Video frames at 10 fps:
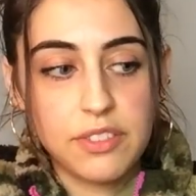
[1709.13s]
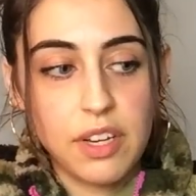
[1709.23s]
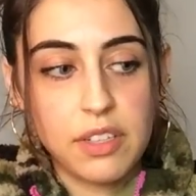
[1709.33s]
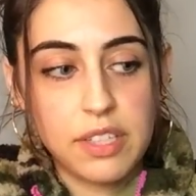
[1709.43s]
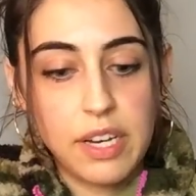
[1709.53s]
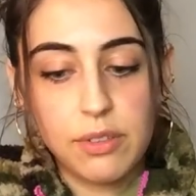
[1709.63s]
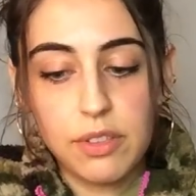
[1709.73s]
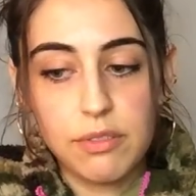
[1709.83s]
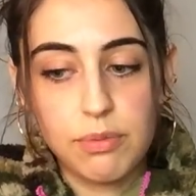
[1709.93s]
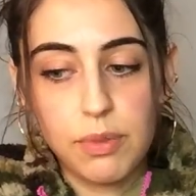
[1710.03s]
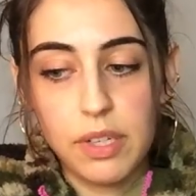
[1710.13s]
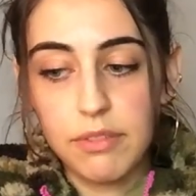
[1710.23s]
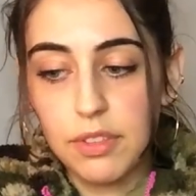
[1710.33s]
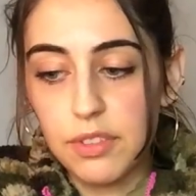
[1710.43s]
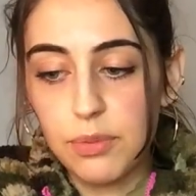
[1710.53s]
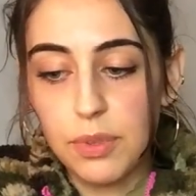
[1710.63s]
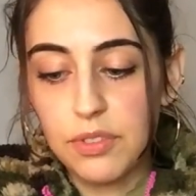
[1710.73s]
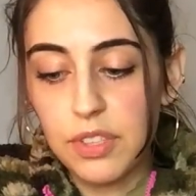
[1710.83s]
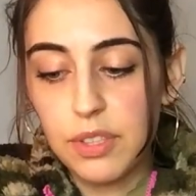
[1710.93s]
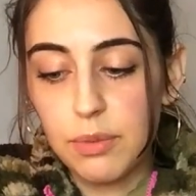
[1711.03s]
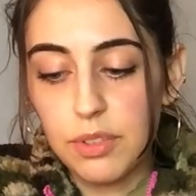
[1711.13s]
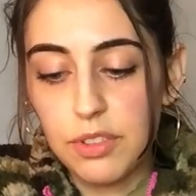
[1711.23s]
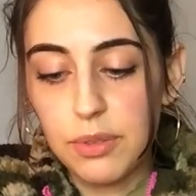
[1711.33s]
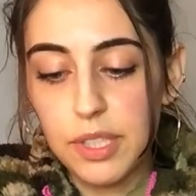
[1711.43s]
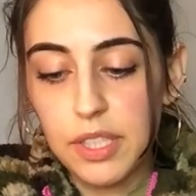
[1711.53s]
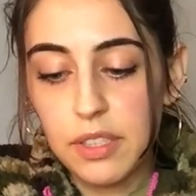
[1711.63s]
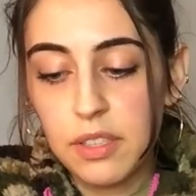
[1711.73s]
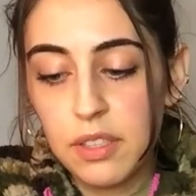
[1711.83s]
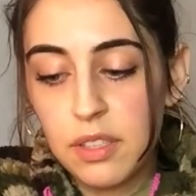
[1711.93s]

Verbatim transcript: sucked out of whatever this was that you were doing